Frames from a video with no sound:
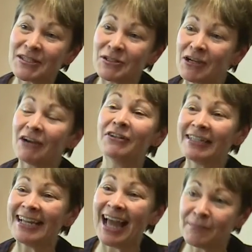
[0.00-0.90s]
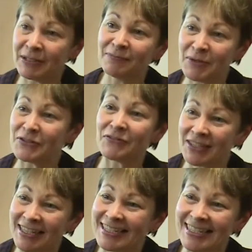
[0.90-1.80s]
who currently inhabit most of the
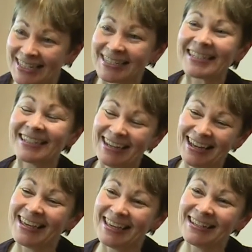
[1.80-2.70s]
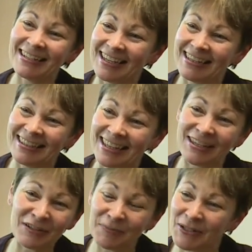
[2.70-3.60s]
key seats in the
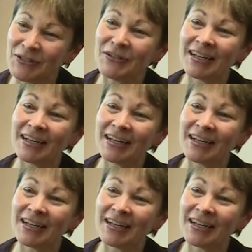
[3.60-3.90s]
European Union.